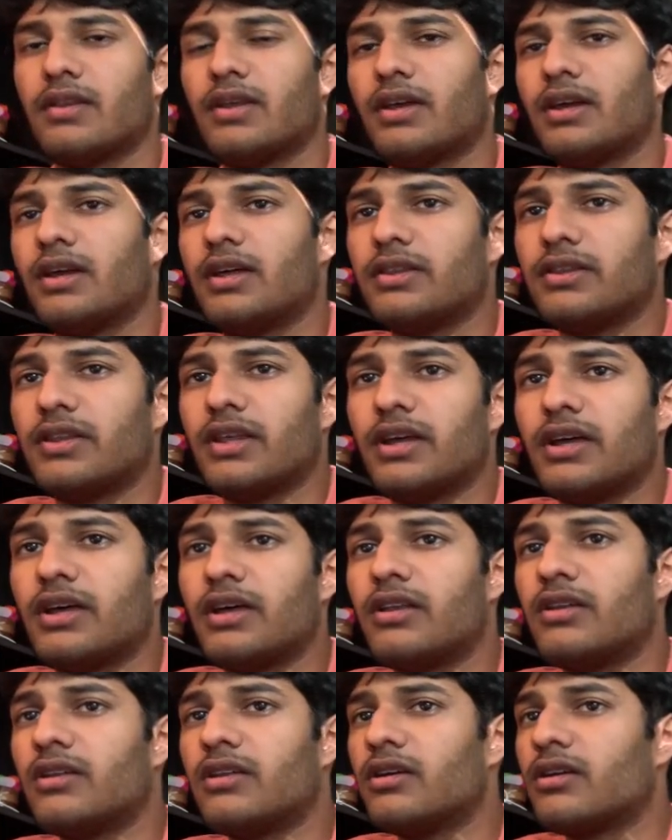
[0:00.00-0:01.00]
and
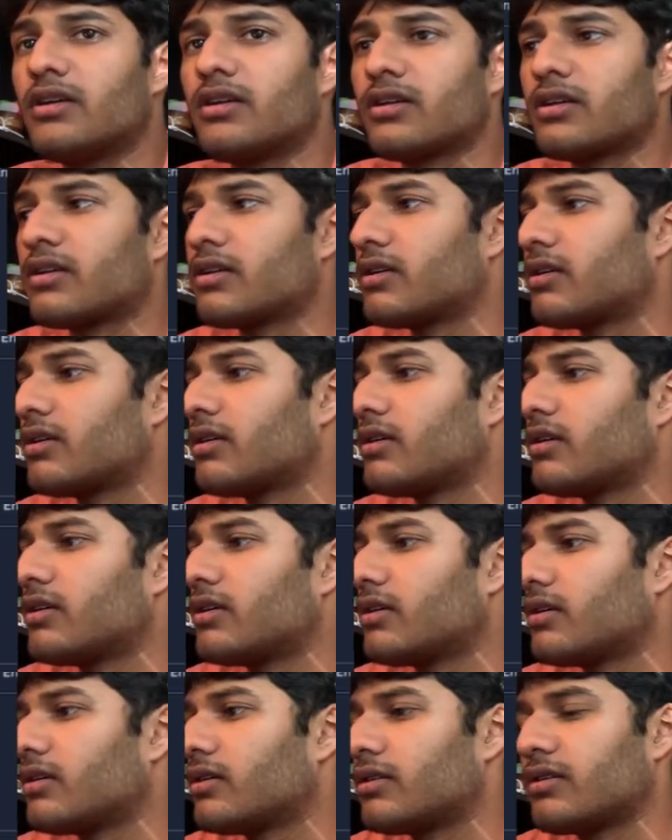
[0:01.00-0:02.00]
then
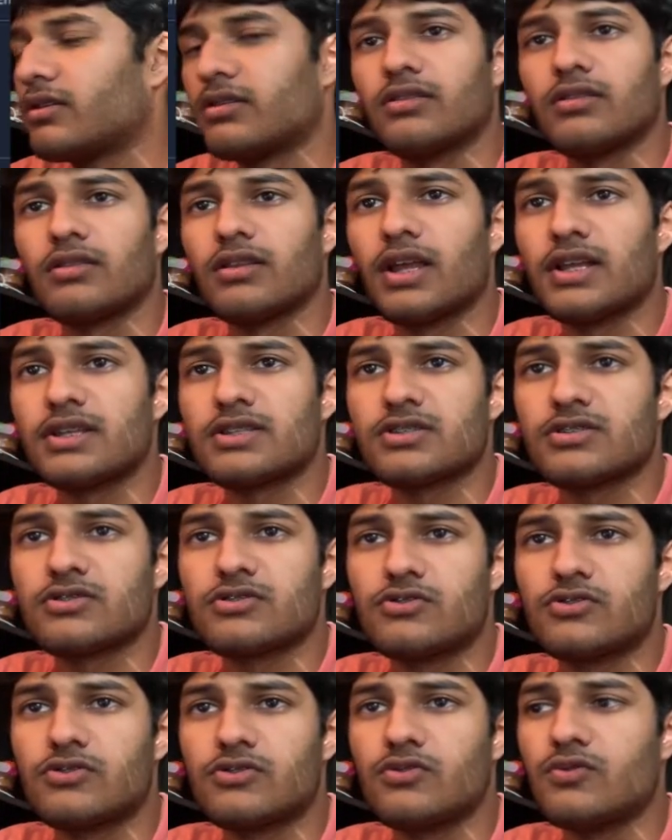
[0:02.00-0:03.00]
let's
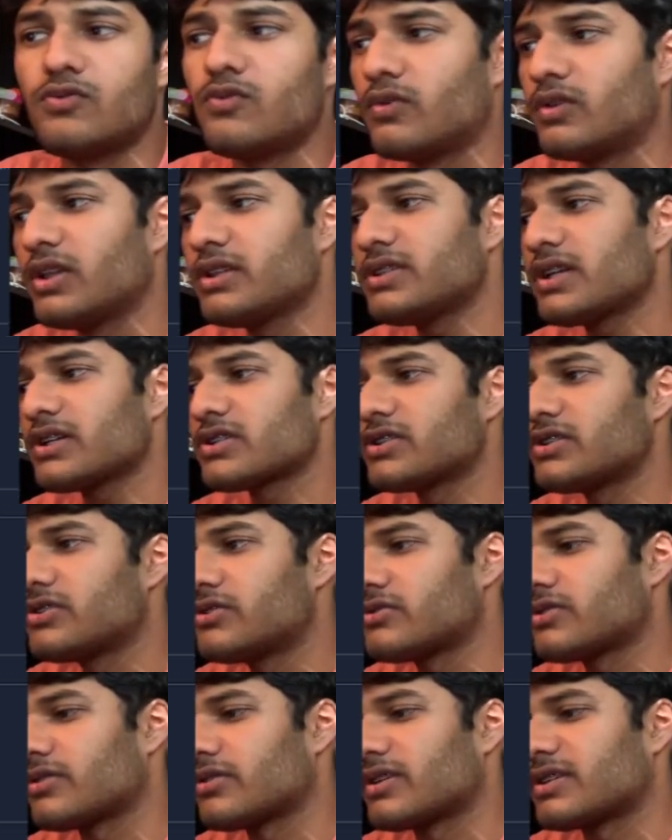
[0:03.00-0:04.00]
actually do
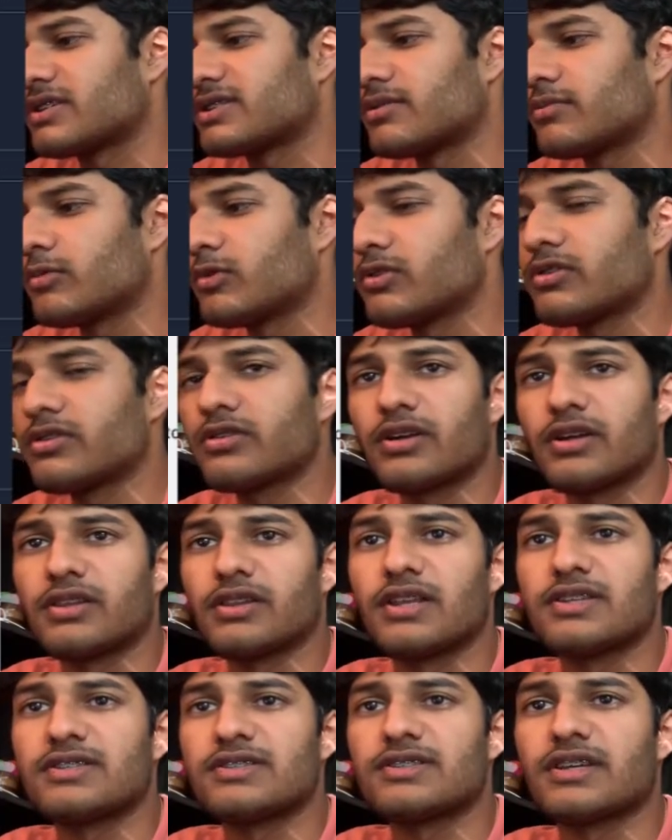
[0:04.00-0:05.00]
something similar, and
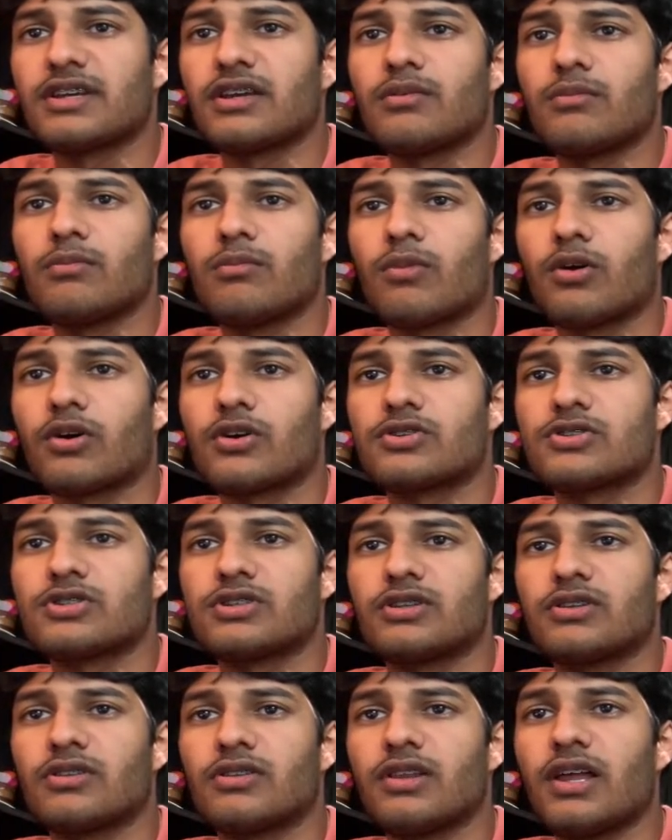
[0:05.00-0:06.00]
let's say
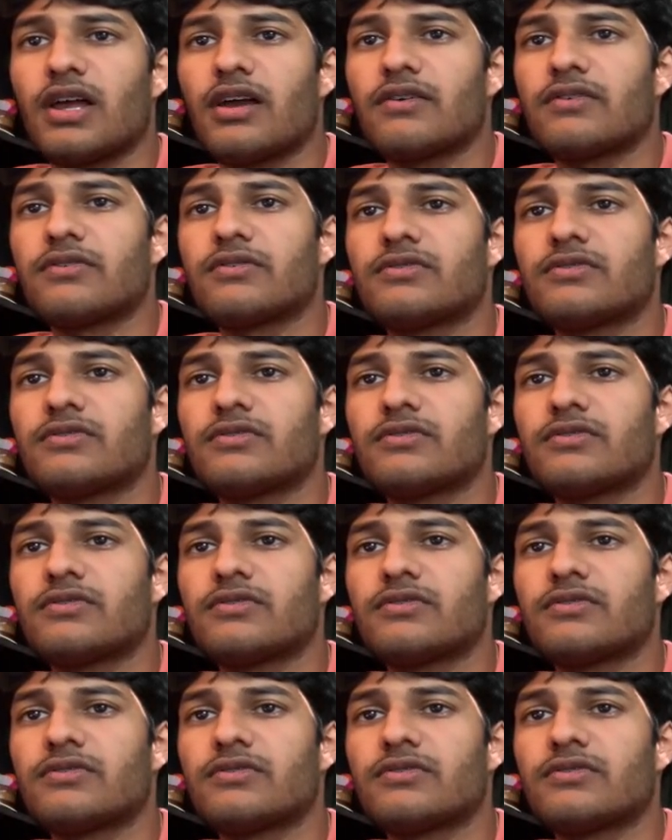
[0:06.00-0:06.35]
margin left